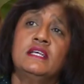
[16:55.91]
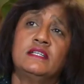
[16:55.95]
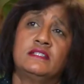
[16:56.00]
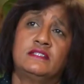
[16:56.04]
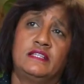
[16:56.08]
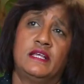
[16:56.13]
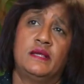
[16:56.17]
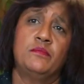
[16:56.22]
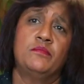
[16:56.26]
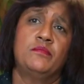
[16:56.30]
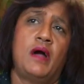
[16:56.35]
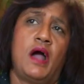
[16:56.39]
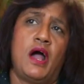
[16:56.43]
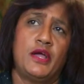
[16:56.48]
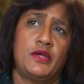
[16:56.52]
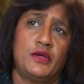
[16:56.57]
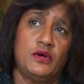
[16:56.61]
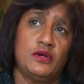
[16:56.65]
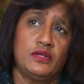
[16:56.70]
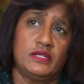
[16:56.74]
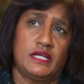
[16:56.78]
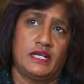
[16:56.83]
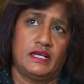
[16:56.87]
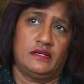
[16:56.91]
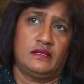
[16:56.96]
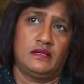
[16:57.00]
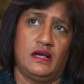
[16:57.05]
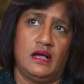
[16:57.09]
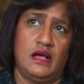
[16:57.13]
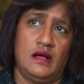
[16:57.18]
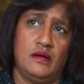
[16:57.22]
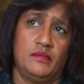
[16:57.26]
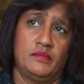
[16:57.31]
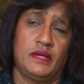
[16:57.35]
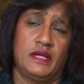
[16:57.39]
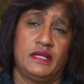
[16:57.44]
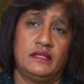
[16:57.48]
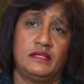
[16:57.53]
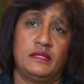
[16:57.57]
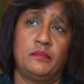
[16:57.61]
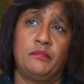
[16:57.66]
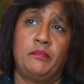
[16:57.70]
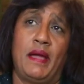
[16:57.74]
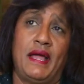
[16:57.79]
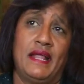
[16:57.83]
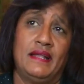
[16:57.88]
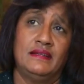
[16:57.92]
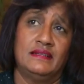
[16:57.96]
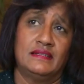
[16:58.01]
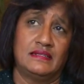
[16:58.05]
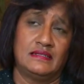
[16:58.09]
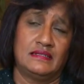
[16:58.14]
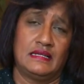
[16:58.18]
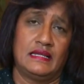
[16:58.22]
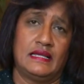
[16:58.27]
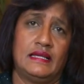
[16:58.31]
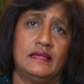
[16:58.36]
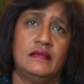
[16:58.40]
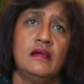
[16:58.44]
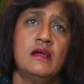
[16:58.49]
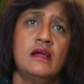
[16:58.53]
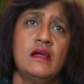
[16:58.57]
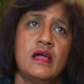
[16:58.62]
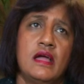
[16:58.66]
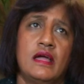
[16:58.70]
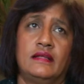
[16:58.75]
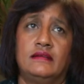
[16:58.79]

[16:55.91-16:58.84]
symbiotic independently.